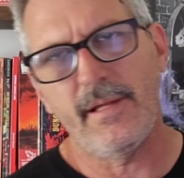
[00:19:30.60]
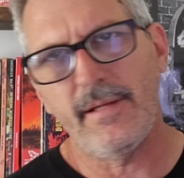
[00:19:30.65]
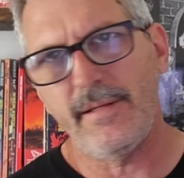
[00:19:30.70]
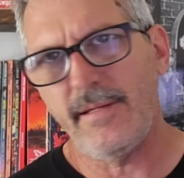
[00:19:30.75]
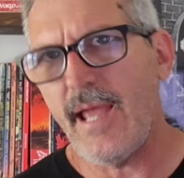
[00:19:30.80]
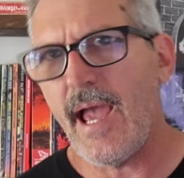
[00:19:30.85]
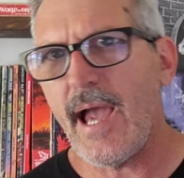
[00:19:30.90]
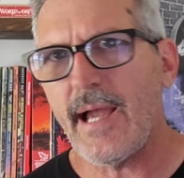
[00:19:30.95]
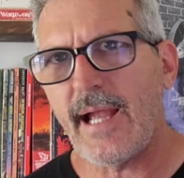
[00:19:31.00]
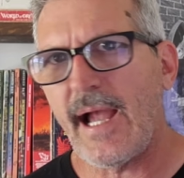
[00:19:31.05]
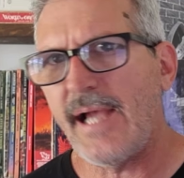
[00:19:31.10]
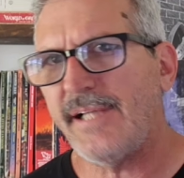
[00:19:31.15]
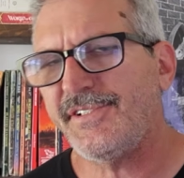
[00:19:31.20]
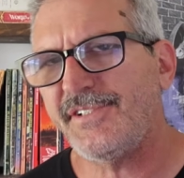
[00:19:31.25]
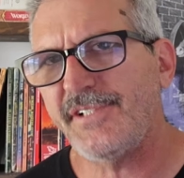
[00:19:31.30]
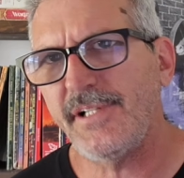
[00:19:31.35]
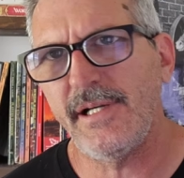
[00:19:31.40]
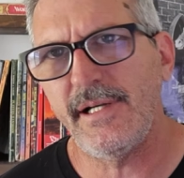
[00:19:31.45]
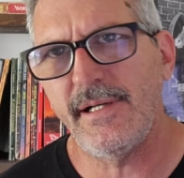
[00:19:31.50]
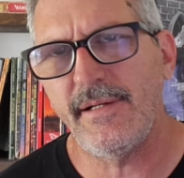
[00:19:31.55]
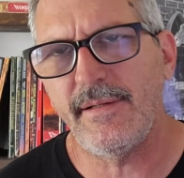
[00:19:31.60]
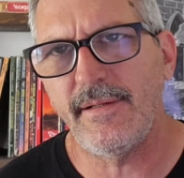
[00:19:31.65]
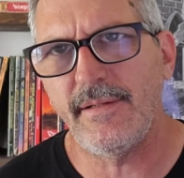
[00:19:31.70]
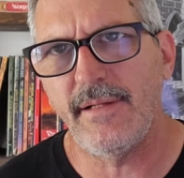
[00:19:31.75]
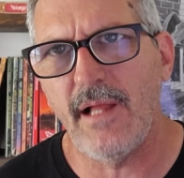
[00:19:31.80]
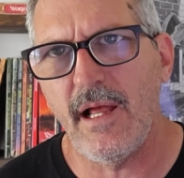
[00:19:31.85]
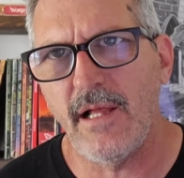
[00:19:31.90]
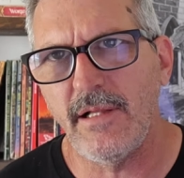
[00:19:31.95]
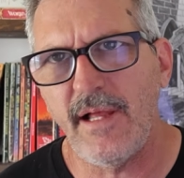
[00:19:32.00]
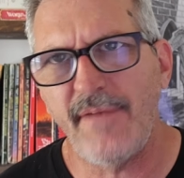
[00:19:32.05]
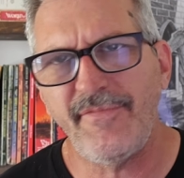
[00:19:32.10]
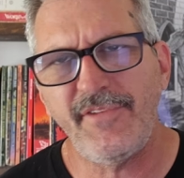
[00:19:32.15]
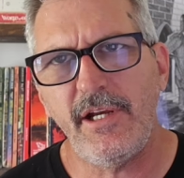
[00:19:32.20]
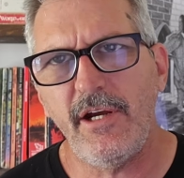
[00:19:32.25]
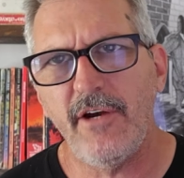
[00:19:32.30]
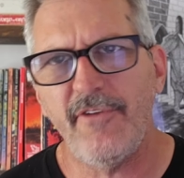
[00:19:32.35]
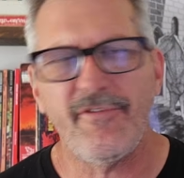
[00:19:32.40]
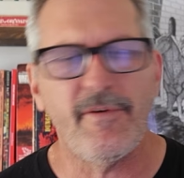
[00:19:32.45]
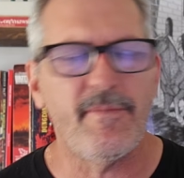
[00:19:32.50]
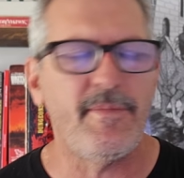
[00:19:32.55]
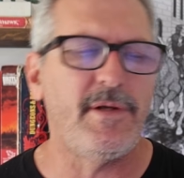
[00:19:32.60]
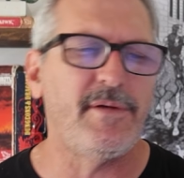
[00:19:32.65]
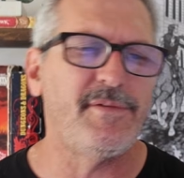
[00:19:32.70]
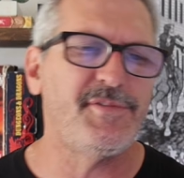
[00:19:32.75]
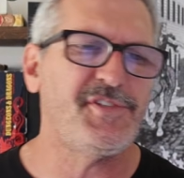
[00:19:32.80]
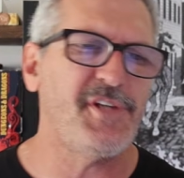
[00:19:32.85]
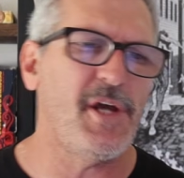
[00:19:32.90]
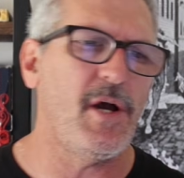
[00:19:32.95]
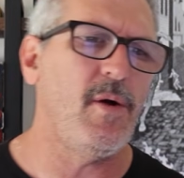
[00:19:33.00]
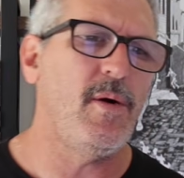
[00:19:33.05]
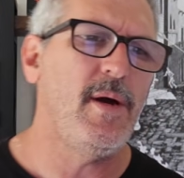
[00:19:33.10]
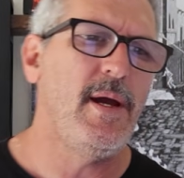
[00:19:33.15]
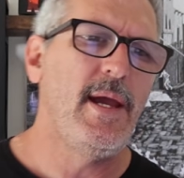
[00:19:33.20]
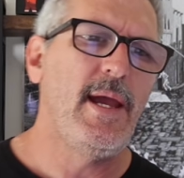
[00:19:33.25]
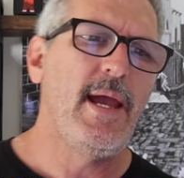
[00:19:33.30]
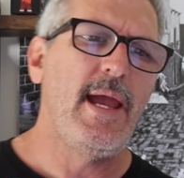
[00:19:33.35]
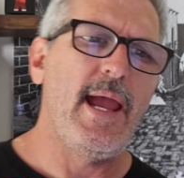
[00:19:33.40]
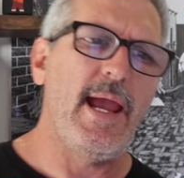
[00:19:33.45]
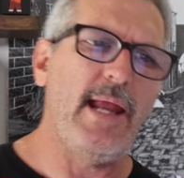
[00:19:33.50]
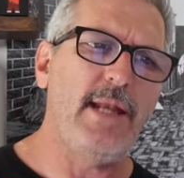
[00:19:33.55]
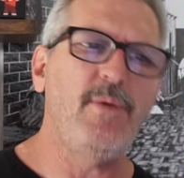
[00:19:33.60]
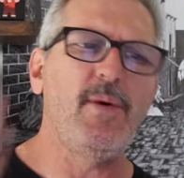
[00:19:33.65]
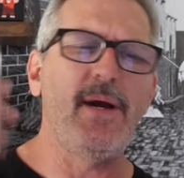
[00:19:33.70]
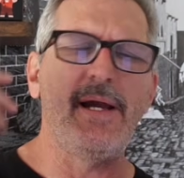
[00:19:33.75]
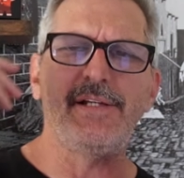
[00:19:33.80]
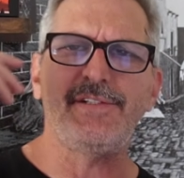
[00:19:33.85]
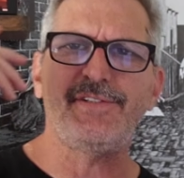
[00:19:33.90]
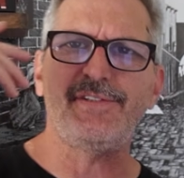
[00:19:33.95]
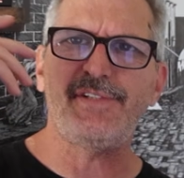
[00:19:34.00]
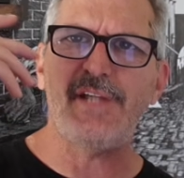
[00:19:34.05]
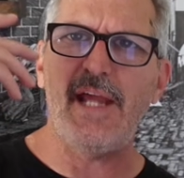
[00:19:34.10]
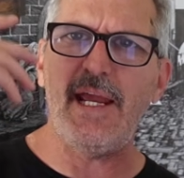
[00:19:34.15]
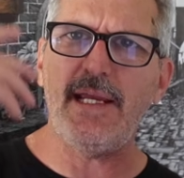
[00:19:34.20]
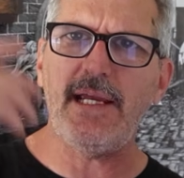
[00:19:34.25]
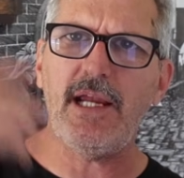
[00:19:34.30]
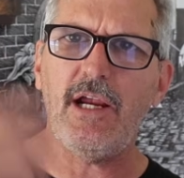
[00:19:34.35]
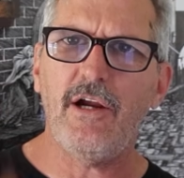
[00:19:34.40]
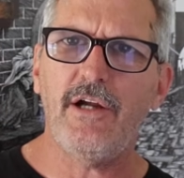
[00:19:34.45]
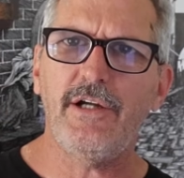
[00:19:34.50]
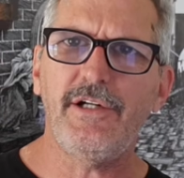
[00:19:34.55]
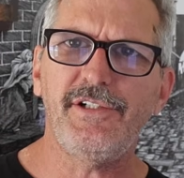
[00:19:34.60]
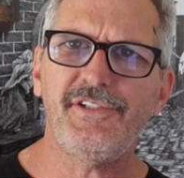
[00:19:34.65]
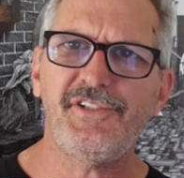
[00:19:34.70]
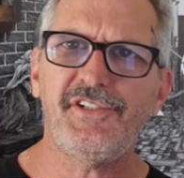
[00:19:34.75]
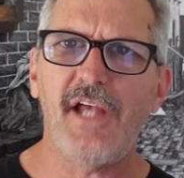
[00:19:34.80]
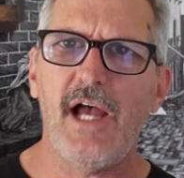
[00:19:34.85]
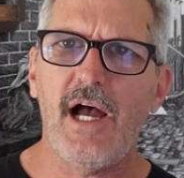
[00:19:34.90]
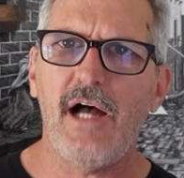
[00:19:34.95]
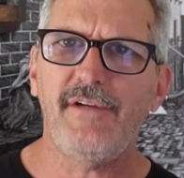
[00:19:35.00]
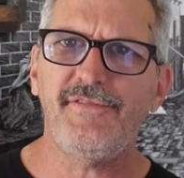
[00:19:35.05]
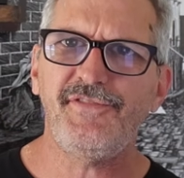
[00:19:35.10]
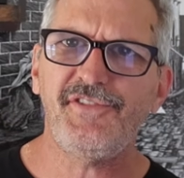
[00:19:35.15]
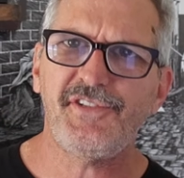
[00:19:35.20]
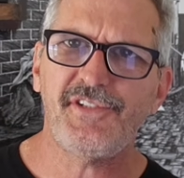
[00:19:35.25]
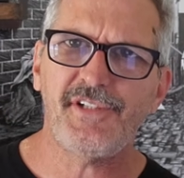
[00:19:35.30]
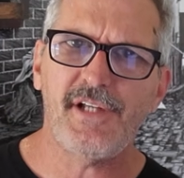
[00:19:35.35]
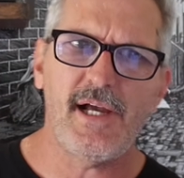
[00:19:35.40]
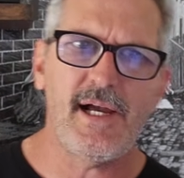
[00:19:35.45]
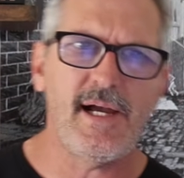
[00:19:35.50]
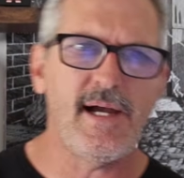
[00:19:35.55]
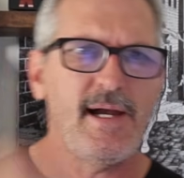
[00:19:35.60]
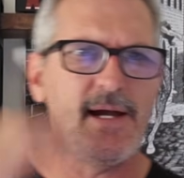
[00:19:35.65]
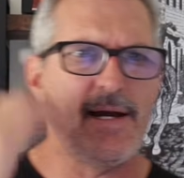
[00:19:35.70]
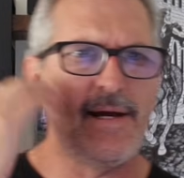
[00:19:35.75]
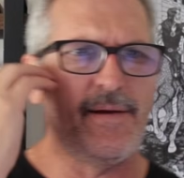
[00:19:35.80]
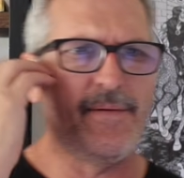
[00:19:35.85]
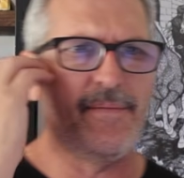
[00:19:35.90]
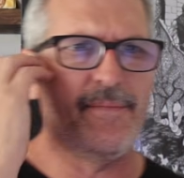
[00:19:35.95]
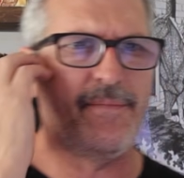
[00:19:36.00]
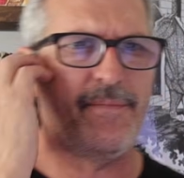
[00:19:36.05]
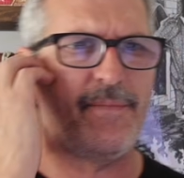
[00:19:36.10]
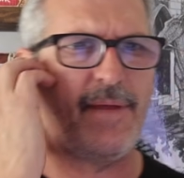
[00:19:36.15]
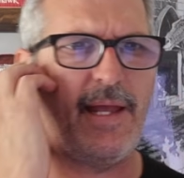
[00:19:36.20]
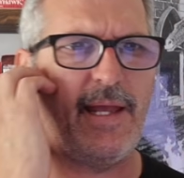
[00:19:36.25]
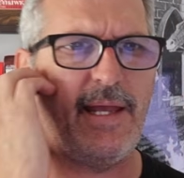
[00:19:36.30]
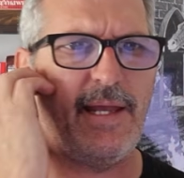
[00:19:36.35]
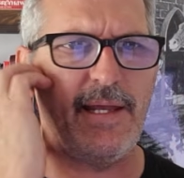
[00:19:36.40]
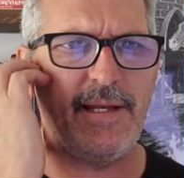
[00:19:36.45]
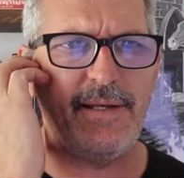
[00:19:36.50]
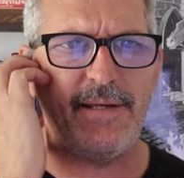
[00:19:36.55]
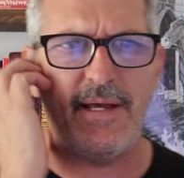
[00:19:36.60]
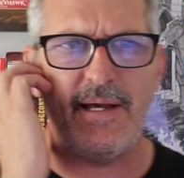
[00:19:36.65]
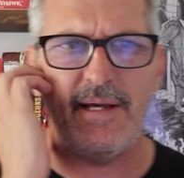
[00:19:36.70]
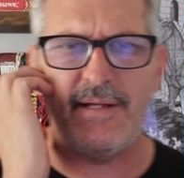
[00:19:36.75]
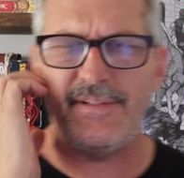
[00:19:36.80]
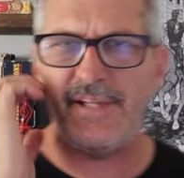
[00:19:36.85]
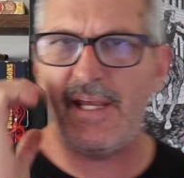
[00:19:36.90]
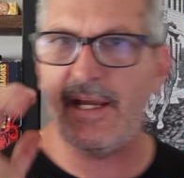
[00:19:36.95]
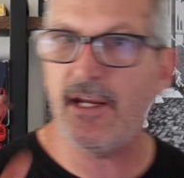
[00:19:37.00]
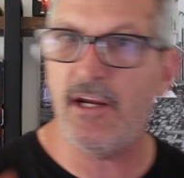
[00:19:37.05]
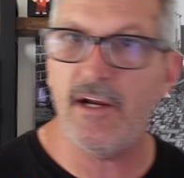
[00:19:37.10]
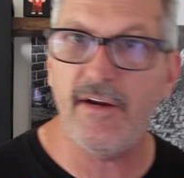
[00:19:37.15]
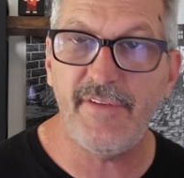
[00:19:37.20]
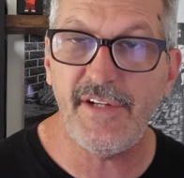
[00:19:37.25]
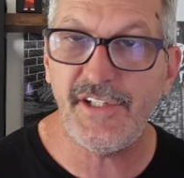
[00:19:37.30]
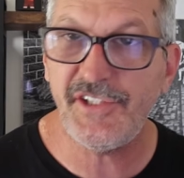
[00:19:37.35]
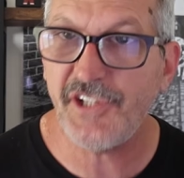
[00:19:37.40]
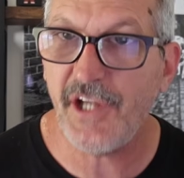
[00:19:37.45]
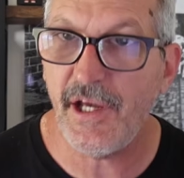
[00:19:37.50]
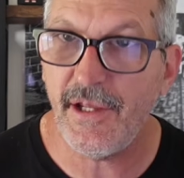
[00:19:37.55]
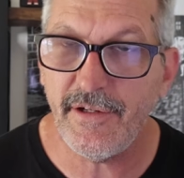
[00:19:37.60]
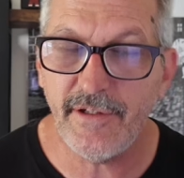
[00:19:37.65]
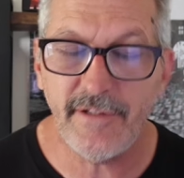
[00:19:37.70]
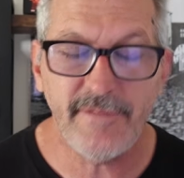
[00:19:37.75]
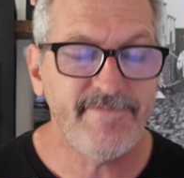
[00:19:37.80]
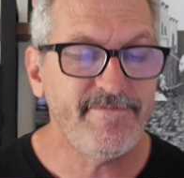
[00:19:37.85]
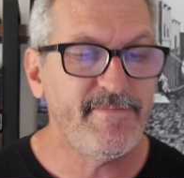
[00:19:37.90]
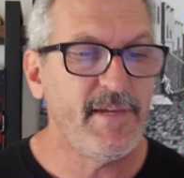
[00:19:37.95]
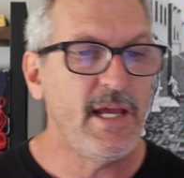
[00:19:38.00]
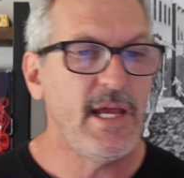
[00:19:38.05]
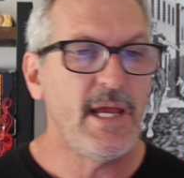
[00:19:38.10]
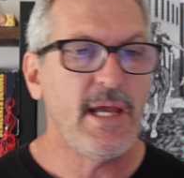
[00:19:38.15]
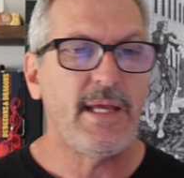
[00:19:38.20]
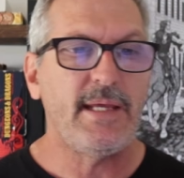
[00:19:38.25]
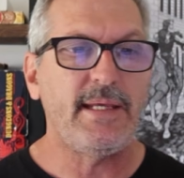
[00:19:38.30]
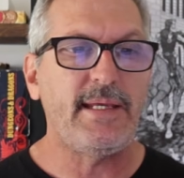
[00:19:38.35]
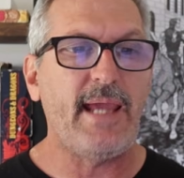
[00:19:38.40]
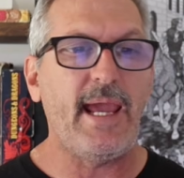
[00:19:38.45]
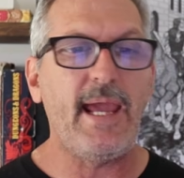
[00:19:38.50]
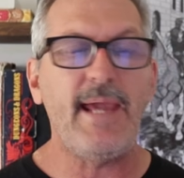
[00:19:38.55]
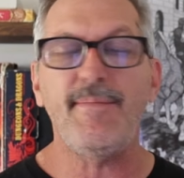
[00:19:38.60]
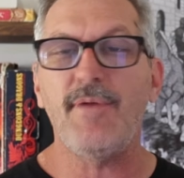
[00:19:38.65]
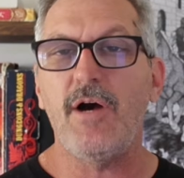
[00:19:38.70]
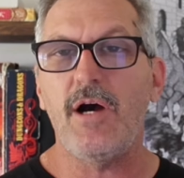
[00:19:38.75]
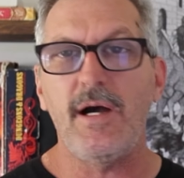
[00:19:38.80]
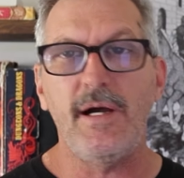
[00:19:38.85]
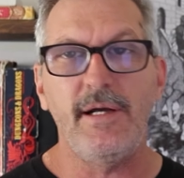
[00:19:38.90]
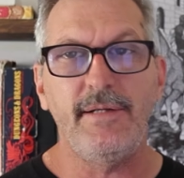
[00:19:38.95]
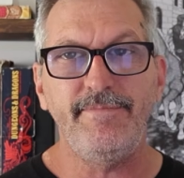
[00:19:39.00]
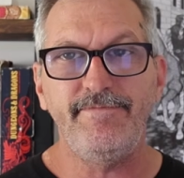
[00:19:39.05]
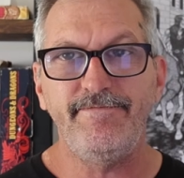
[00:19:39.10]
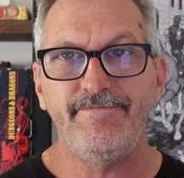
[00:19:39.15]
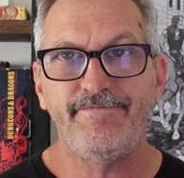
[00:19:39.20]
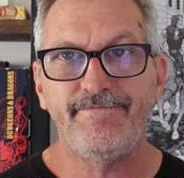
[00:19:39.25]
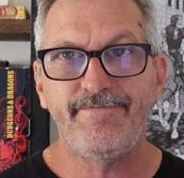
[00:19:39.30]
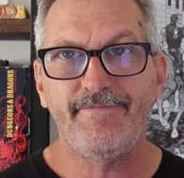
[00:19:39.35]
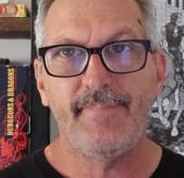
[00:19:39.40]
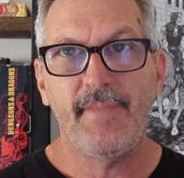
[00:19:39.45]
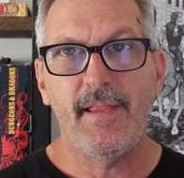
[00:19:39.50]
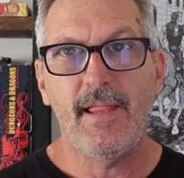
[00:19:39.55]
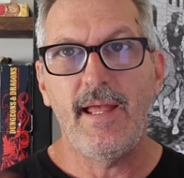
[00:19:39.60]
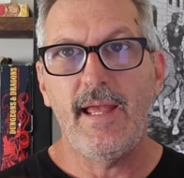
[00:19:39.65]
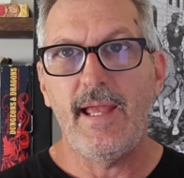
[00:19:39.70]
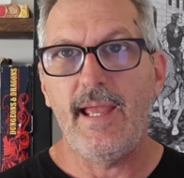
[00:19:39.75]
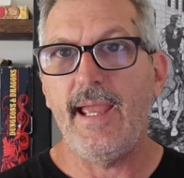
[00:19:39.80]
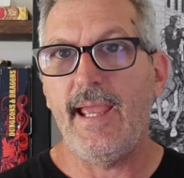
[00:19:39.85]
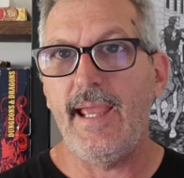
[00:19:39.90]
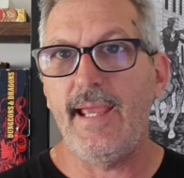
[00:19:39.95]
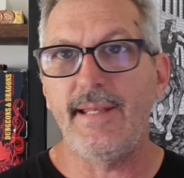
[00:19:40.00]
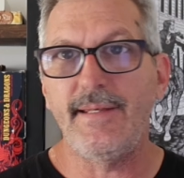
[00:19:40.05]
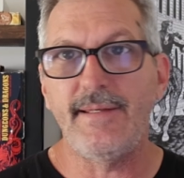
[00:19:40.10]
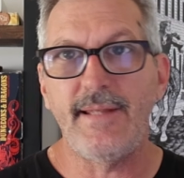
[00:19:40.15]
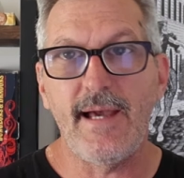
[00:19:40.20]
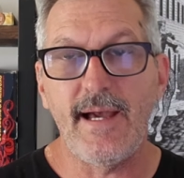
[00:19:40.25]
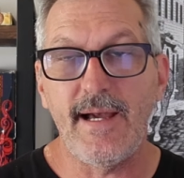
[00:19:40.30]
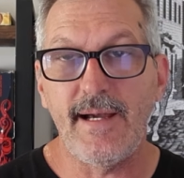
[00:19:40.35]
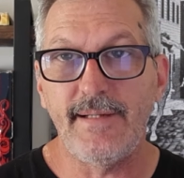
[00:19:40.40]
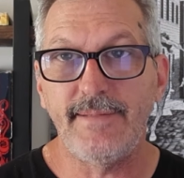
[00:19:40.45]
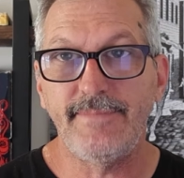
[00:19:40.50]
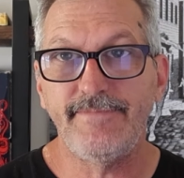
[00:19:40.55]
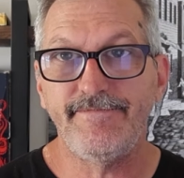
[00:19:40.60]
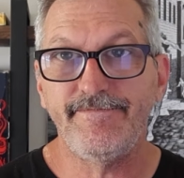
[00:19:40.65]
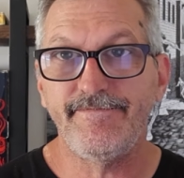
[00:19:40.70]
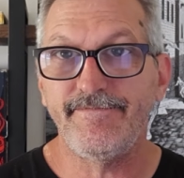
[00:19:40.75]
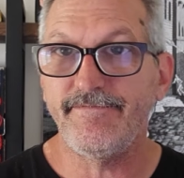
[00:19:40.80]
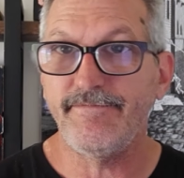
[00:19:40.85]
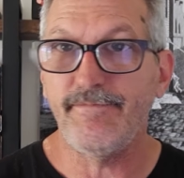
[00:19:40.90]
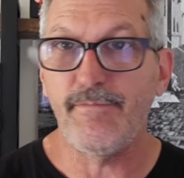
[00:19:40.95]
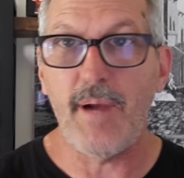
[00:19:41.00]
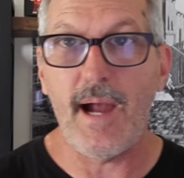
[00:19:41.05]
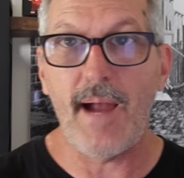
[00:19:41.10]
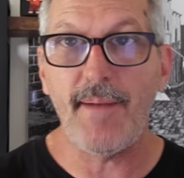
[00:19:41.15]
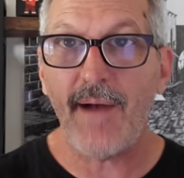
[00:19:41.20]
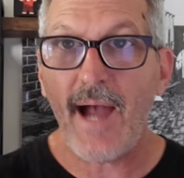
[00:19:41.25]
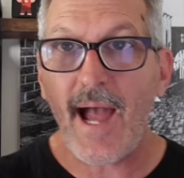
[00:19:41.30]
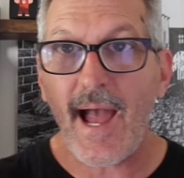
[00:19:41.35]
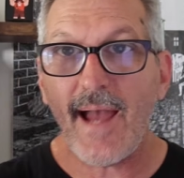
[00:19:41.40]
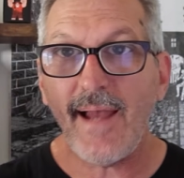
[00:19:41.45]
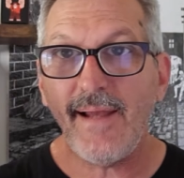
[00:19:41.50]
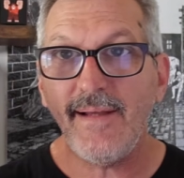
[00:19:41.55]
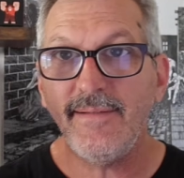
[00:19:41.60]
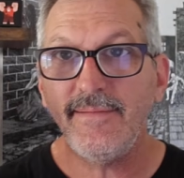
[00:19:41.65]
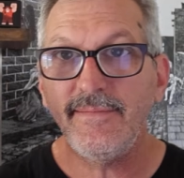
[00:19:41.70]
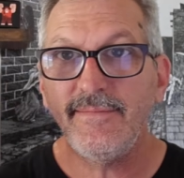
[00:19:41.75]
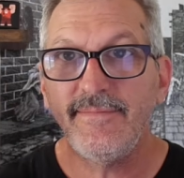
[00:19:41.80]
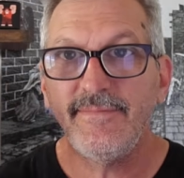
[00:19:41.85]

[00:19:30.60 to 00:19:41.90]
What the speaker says: yeah, guys, I'd love to hear from you. So anyways, take care of yourselves, and take care of each other. Game on, and bye-bye.